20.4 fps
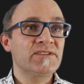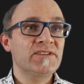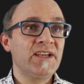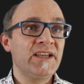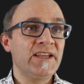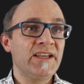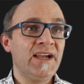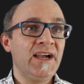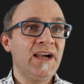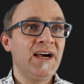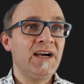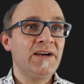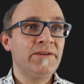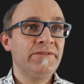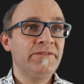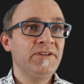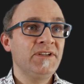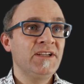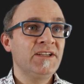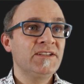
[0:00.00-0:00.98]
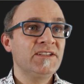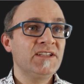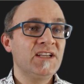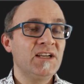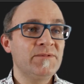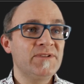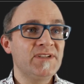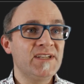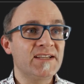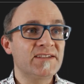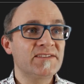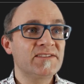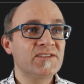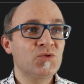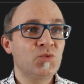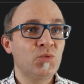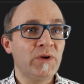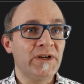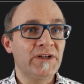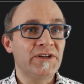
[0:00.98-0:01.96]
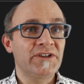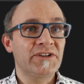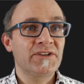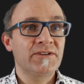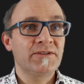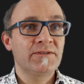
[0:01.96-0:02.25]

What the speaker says: k½ times x squared.